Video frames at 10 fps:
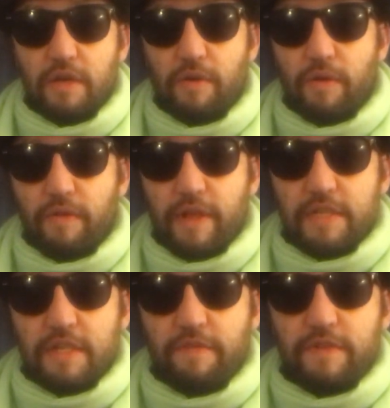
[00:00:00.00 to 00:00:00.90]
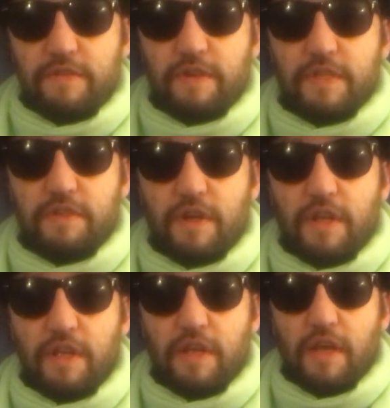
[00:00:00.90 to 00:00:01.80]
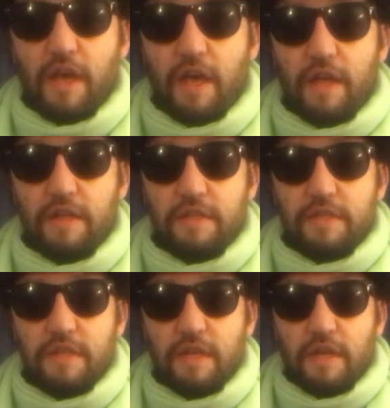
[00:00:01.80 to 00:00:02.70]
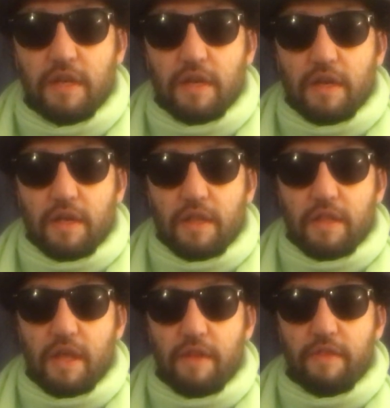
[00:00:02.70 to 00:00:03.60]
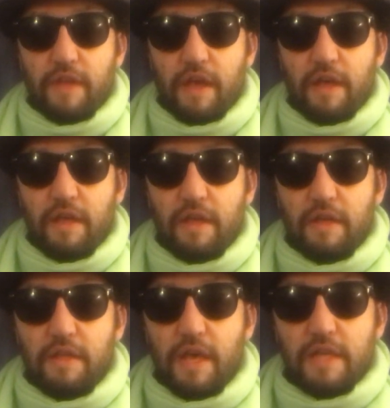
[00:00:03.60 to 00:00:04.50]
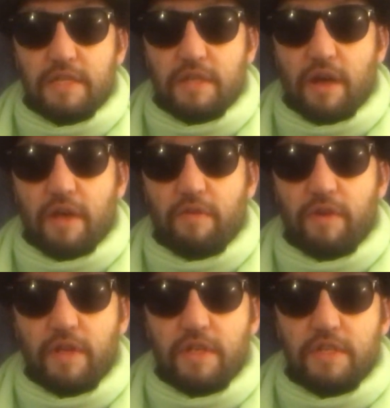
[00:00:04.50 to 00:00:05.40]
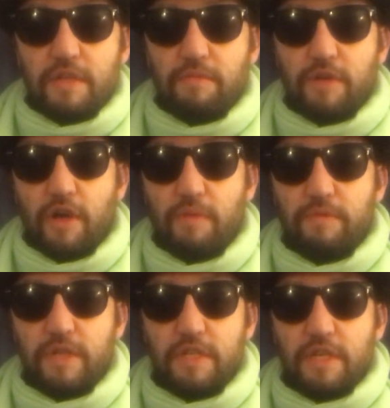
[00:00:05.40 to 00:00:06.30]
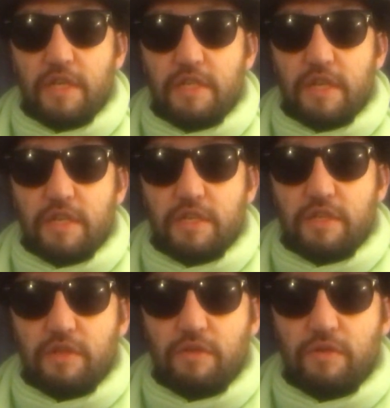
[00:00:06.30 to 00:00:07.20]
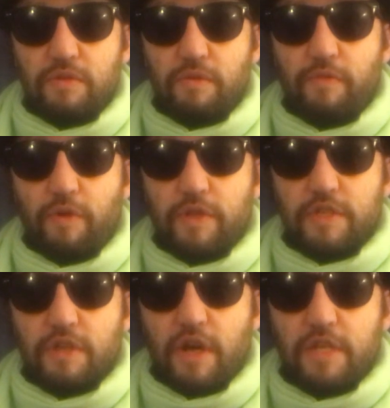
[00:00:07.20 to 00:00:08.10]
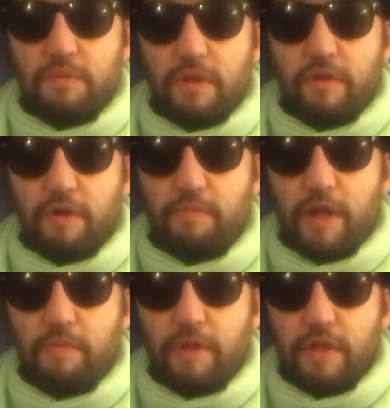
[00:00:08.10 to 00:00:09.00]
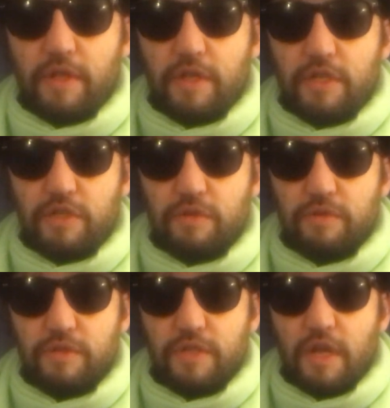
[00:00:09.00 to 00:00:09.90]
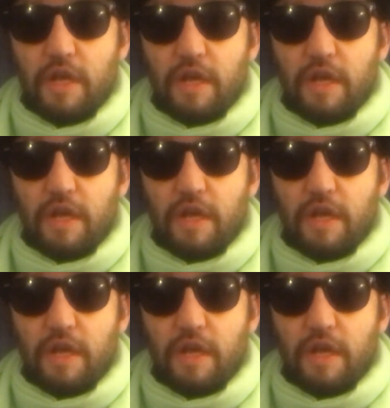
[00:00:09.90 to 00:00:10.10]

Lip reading: All of that stuff is frustrating, and at the end of the day, yes, I agree. Sometimes it's easier just to avoid the sites where there are compatibility issues.